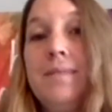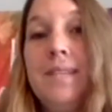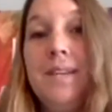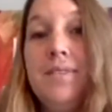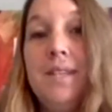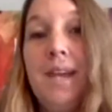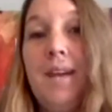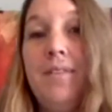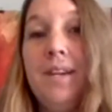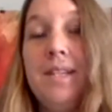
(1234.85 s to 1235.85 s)
gifts I
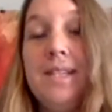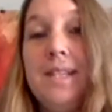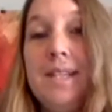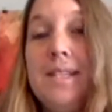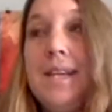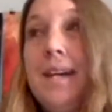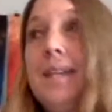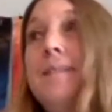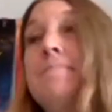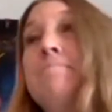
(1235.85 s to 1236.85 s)
have kind of set aside.
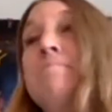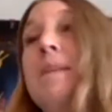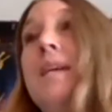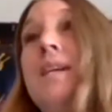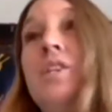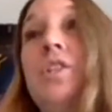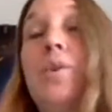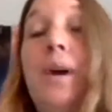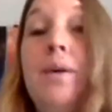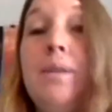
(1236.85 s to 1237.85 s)
So
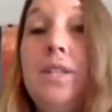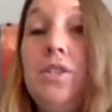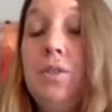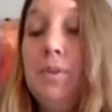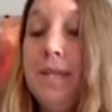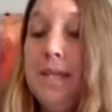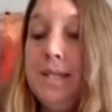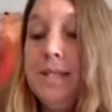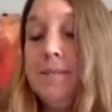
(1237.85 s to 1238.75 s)
I will let you know what that is.